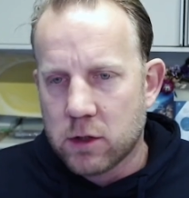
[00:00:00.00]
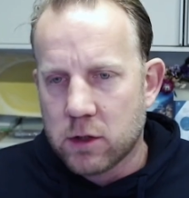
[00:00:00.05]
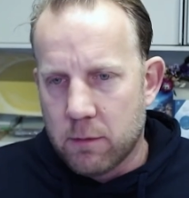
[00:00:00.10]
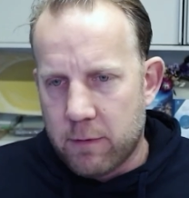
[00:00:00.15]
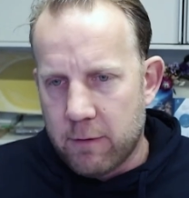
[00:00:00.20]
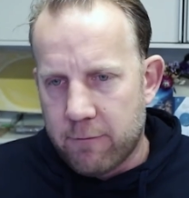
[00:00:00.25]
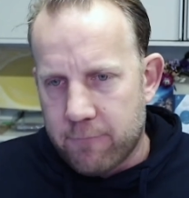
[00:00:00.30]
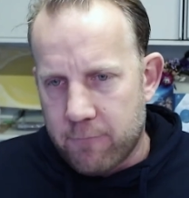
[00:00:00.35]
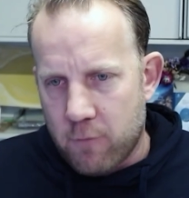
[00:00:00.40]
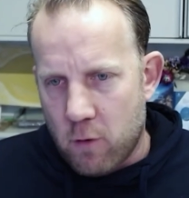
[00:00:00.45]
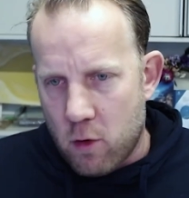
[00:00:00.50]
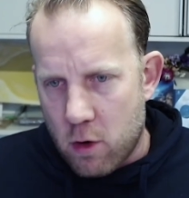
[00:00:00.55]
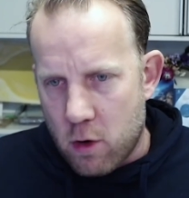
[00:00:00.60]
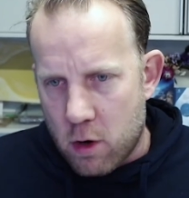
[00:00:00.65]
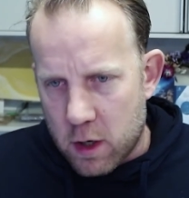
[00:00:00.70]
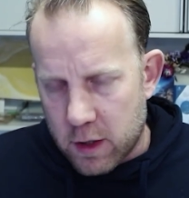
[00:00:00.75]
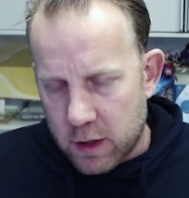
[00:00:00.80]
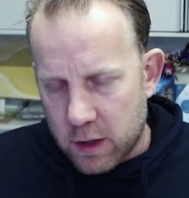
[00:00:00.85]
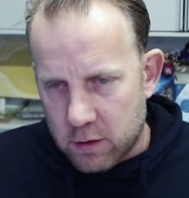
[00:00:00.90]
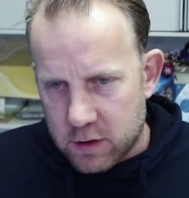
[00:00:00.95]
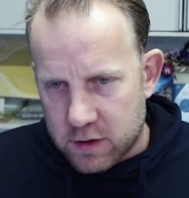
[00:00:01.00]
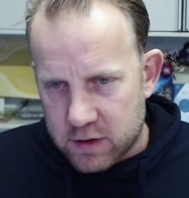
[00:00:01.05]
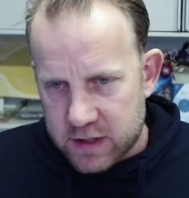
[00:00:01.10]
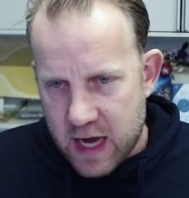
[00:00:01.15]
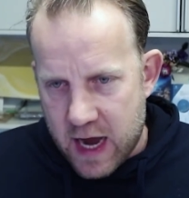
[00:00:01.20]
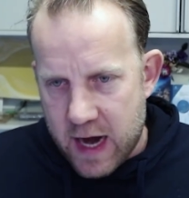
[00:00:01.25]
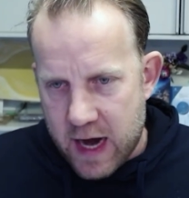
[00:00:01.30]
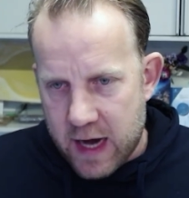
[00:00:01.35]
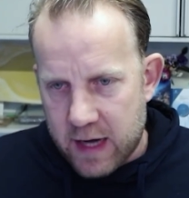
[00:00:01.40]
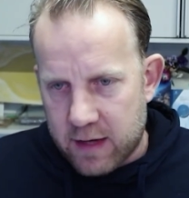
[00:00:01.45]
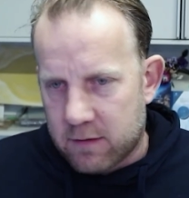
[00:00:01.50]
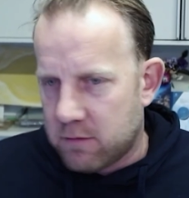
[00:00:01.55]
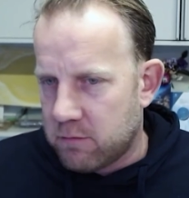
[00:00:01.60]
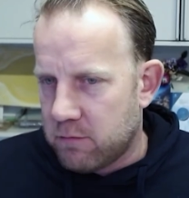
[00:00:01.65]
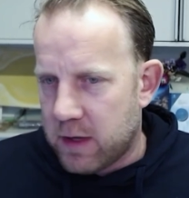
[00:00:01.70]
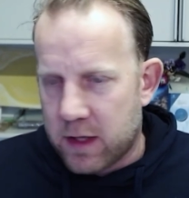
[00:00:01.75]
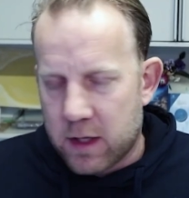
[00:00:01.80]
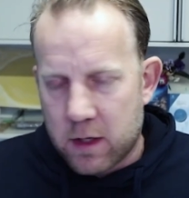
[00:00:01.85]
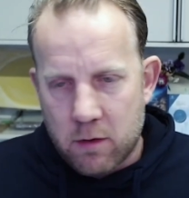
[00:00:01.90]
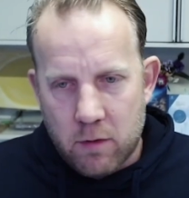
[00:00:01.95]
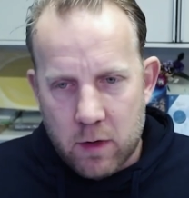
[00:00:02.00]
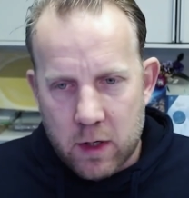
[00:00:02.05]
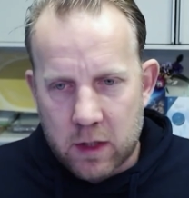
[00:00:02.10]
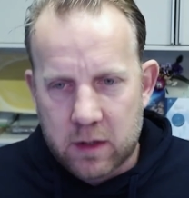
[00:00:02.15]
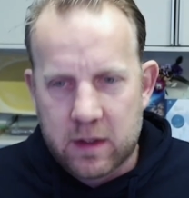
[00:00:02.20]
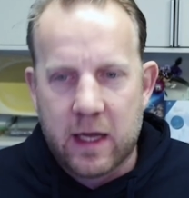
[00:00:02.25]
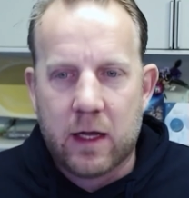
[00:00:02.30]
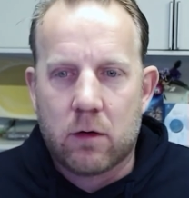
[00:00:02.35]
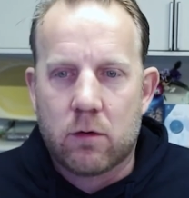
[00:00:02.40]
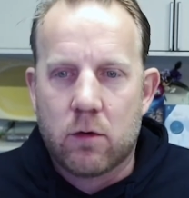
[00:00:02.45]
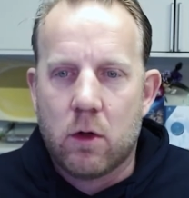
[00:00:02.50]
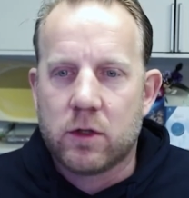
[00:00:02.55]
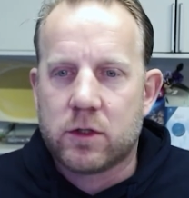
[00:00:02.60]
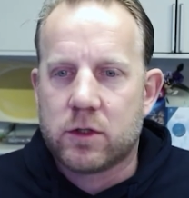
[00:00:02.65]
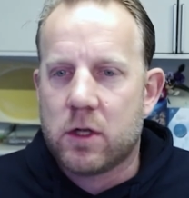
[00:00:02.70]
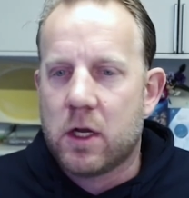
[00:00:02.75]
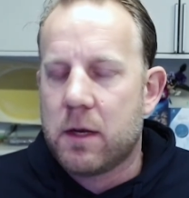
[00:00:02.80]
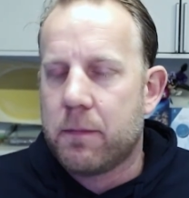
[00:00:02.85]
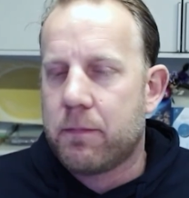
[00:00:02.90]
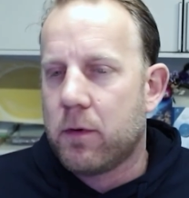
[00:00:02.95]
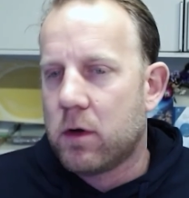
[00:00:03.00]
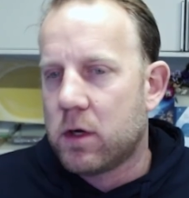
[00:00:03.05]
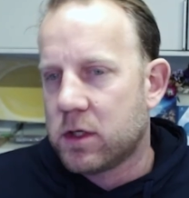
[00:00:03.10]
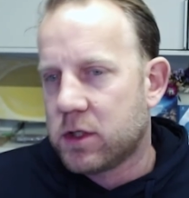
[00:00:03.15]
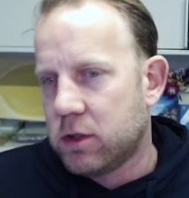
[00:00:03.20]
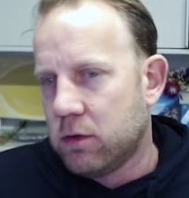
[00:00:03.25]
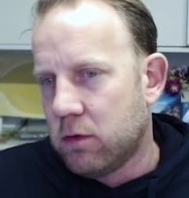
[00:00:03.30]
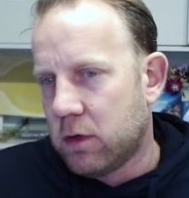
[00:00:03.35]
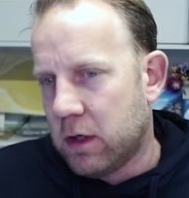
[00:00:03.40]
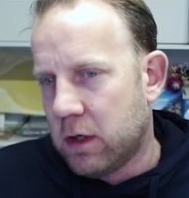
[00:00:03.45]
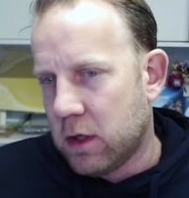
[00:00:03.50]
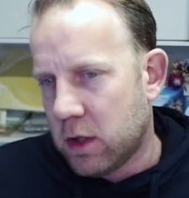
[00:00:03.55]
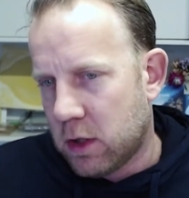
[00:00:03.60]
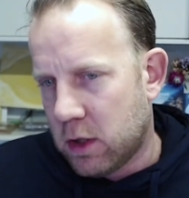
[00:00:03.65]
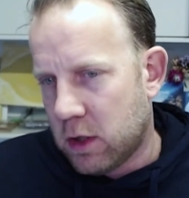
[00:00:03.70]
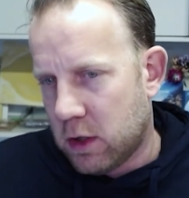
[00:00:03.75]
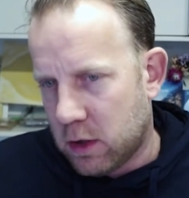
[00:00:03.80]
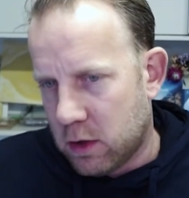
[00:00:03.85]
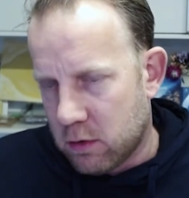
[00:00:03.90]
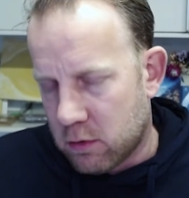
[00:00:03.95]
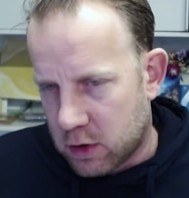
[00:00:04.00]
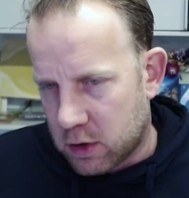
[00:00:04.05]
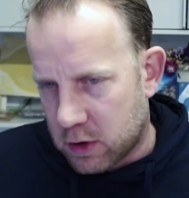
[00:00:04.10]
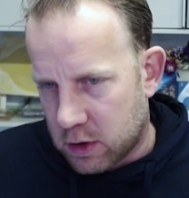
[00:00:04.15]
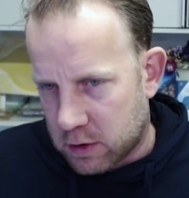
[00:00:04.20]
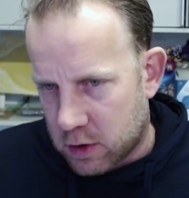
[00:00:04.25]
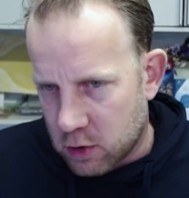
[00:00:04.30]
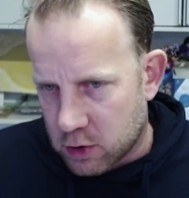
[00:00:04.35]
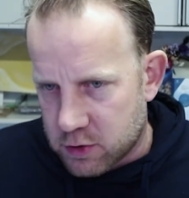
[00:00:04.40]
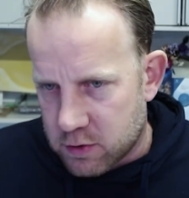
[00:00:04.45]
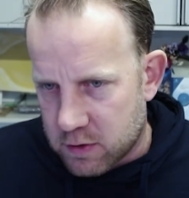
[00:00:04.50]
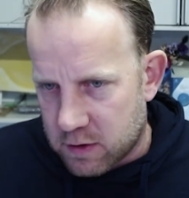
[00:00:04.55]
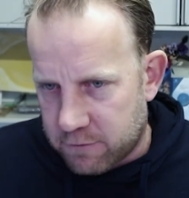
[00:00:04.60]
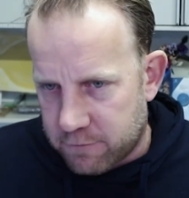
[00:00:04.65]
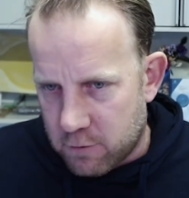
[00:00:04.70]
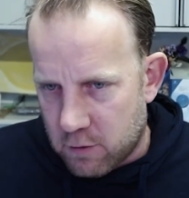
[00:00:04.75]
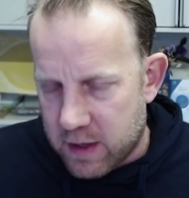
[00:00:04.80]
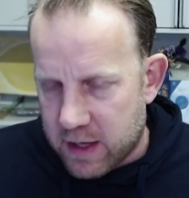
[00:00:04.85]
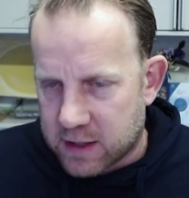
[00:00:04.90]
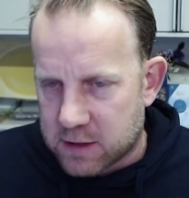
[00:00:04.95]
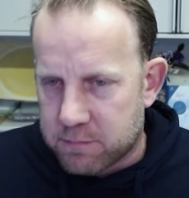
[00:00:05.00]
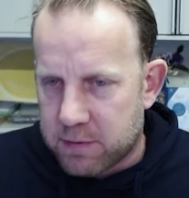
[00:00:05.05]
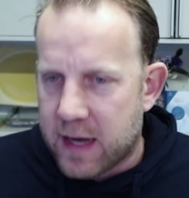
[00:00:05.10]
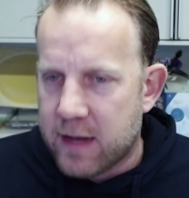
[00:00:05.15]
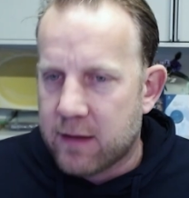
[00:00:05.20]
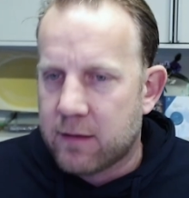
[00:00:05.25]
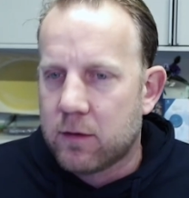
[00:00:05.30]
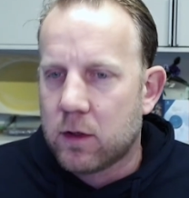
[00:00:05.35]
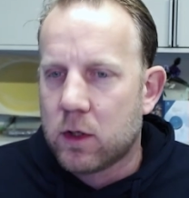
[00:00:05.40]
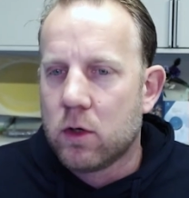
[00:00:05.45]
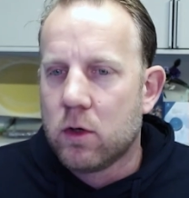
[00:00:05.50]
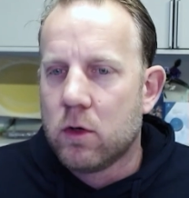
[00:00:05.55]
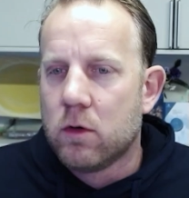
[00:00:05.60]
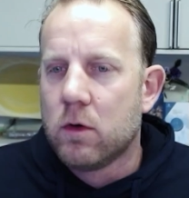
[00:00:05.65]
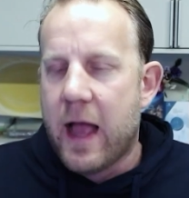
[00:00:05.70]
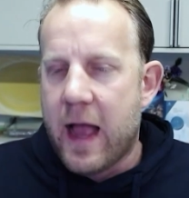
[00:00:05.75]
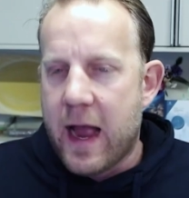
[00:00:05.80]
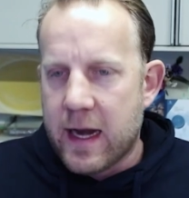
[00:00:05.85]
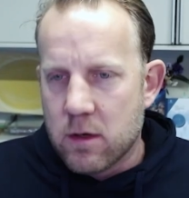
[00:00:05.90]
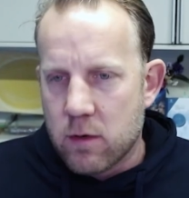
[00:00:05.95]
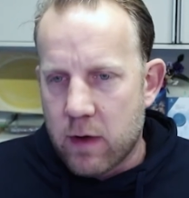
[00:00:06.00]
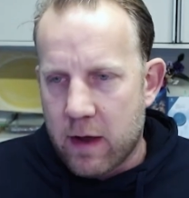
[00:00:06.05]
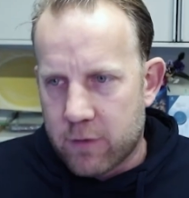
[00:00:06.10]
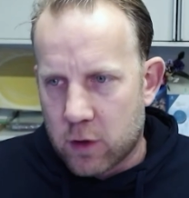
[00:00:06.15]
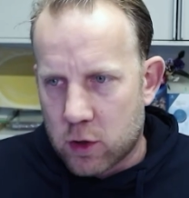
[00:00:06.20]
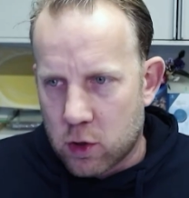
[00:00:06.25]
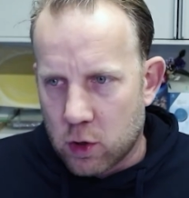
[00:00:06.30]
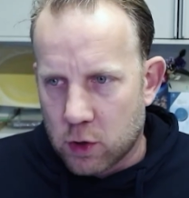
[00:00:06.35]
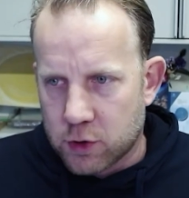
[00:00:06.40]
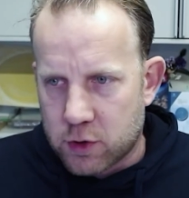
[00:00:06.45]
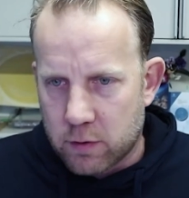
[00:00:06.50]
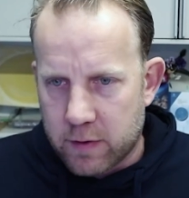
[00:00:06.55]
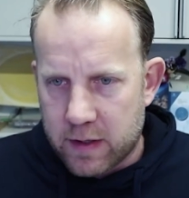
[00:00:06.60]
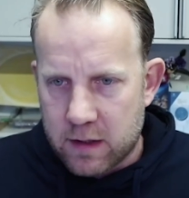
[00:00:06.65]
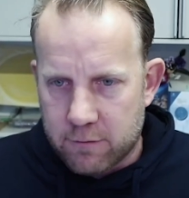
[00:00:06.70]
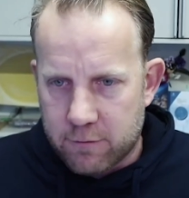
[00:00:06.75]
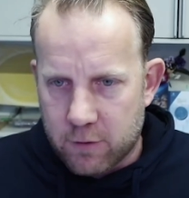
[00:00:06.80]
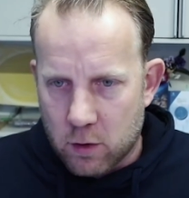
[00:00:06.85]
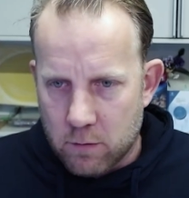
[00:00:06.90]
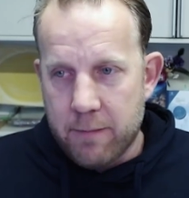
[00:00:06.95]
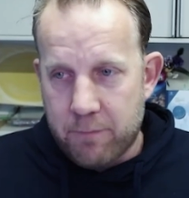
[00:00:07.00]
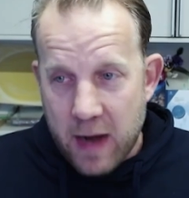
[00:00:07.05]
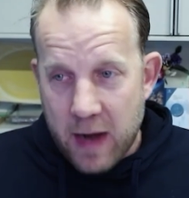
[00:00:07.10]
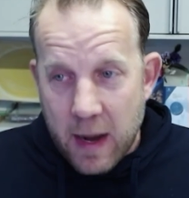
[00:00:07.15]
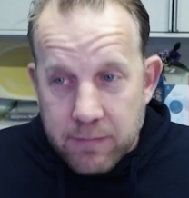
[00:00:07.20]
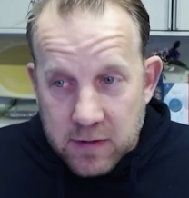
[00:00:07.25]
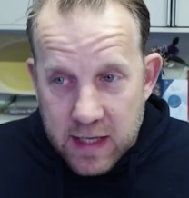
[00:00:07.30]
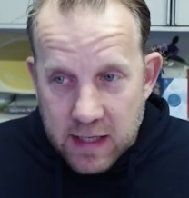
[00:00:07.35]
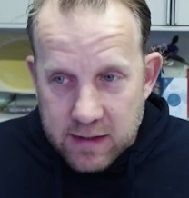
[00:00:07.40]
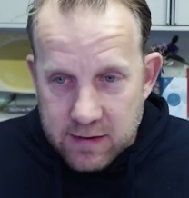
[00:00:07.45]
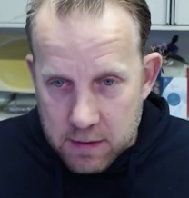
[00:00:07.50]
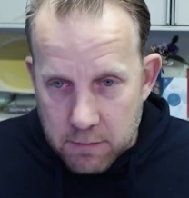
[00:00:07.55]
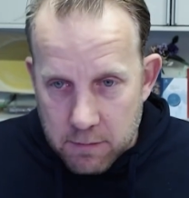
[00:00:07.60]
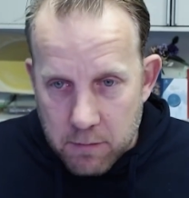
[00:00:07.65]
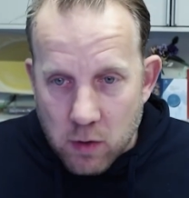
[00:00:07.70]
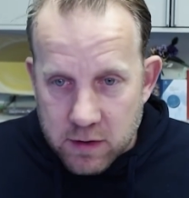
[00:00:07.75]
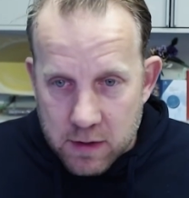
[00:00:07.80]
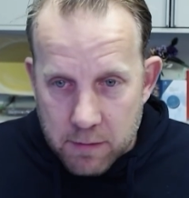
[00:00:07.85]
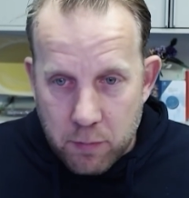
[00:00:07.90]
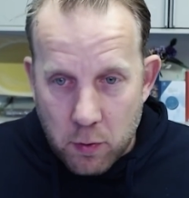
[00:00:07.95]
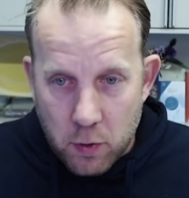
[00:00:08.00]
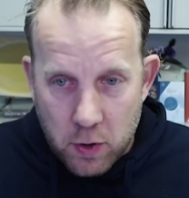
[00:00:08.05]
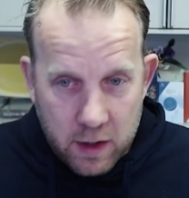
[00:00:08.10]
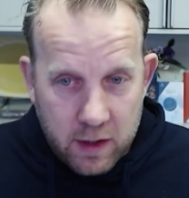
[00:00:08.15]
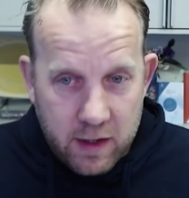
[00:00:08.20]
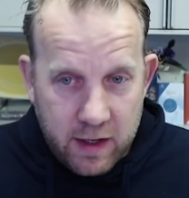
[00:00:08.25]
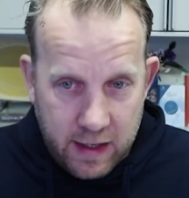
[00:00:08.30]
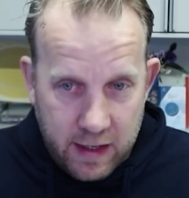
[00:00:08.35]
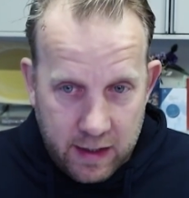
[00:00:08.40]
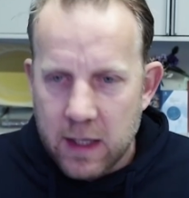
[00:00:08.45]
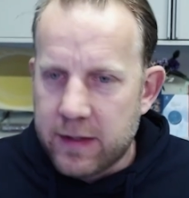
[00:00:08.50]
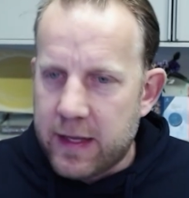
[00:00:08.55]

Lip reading: So before you decide whether you want to take a role at Studyportals, the culture is fully explained to you and you have a cultural interview. Perhaps that's the most important thing.